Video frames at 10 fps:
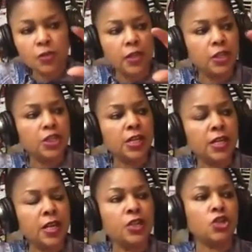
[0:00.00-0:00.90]

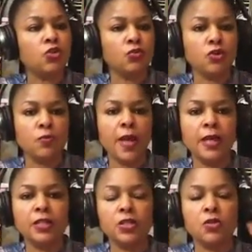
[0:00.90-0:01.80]
each group has
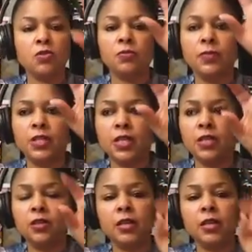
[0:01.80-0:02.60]
its own particular